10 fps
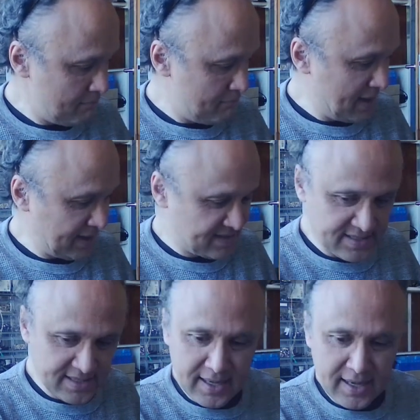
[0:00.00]
But
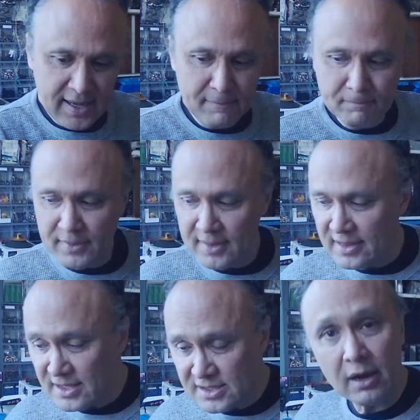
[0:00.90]

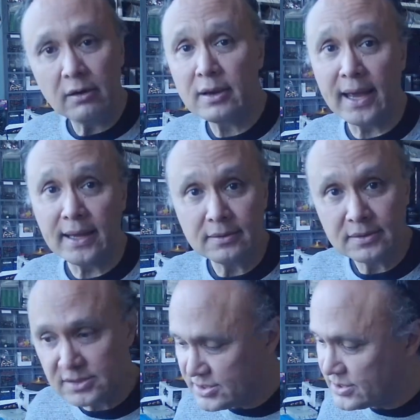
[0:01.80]
things are okay.
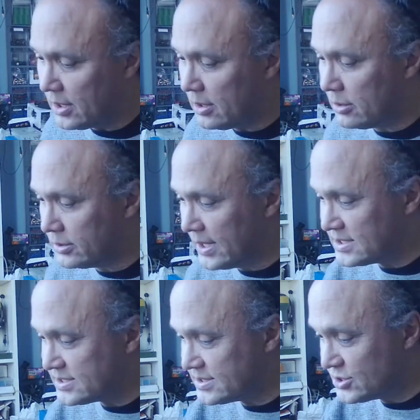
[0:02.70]
So
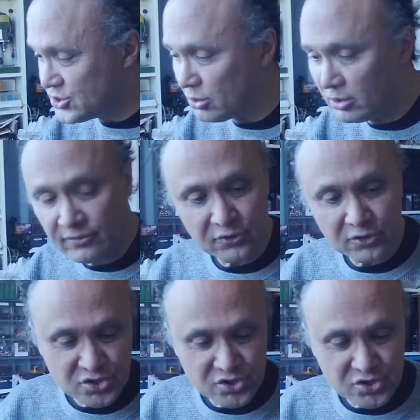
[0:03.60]
that's the short version.